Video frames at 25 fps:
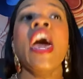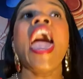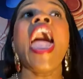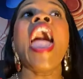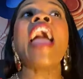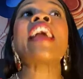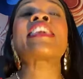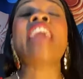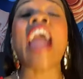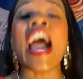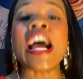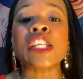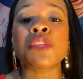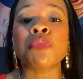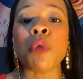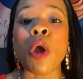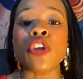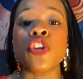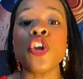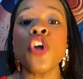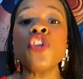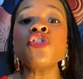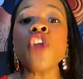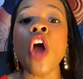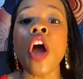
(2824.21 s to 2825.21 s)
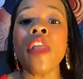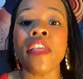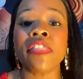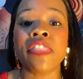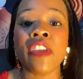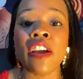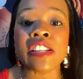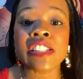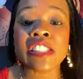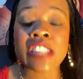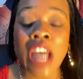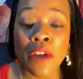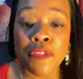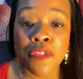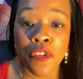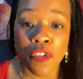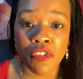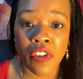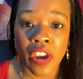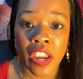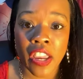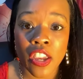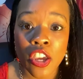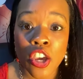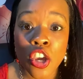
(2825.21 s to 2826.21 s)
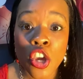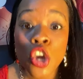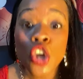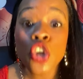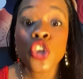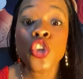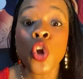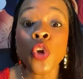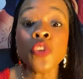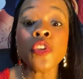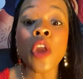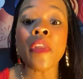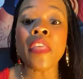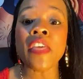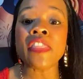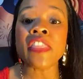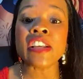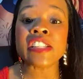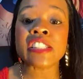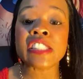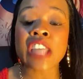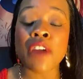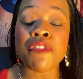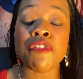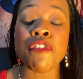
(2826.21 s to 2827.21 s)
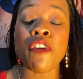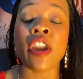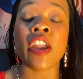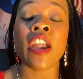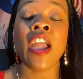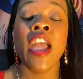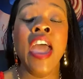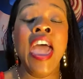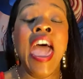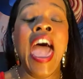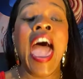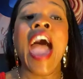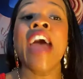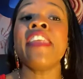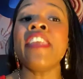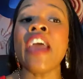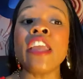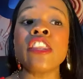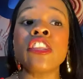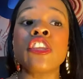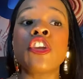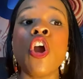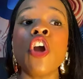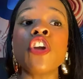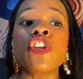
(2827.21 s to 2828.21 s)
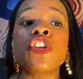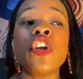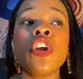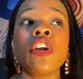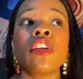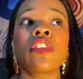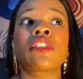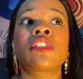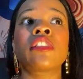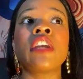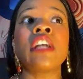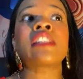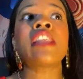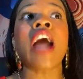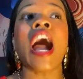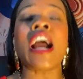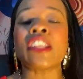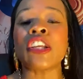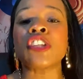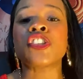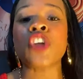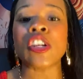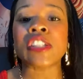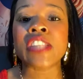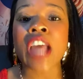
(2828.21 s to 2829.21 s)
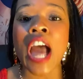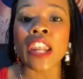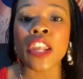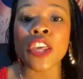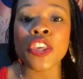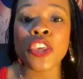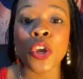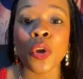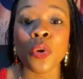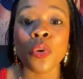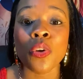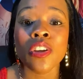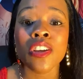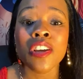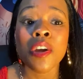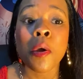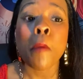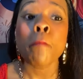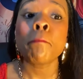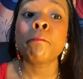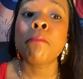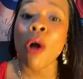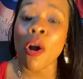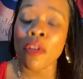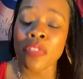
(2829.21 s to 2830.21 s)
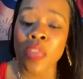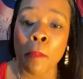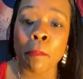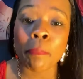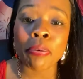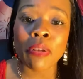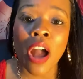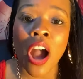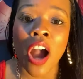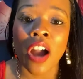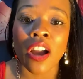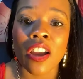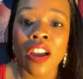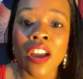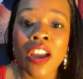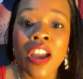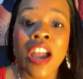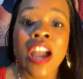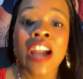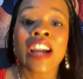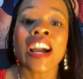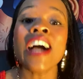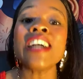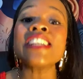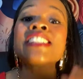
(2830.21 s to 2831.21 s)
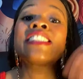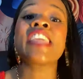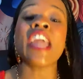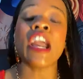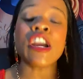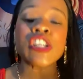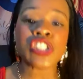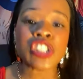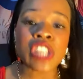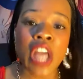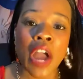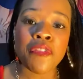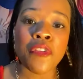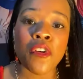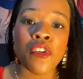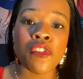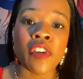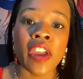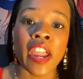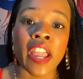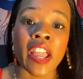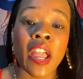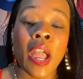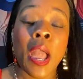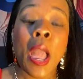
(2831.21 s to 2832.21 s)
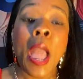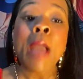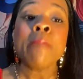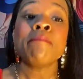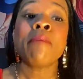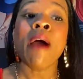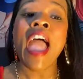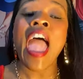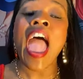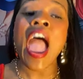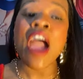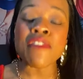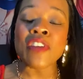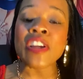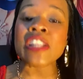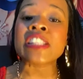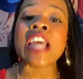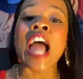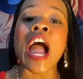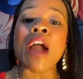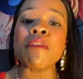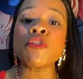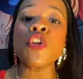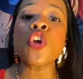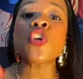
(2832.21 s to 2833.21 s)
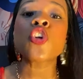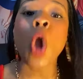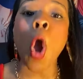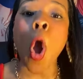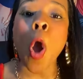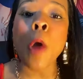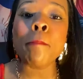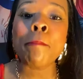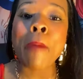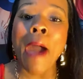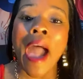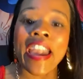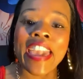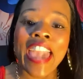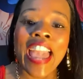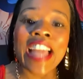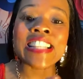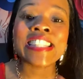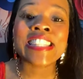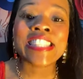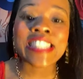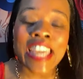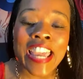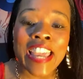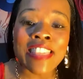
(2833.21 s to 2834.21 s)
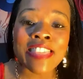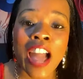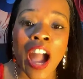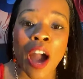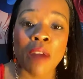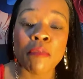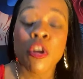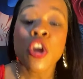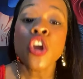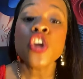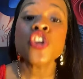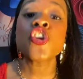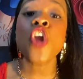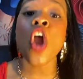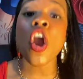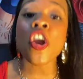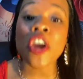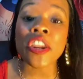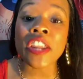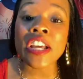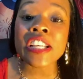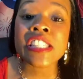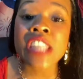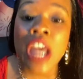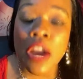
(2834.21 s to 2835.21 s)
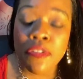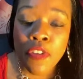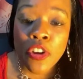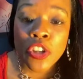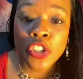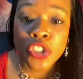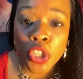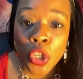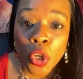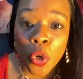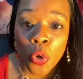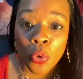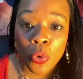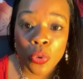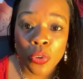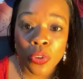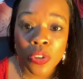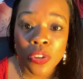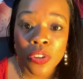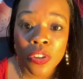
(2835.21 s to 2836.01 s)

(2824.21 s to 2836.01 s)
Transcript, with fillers: And guess what? You know that they're suffering. You know that they're suffering. And then you, you, the doctors are telling you, pull the plug because they're suffering. But every time you go back and see them, you're going to suffer too.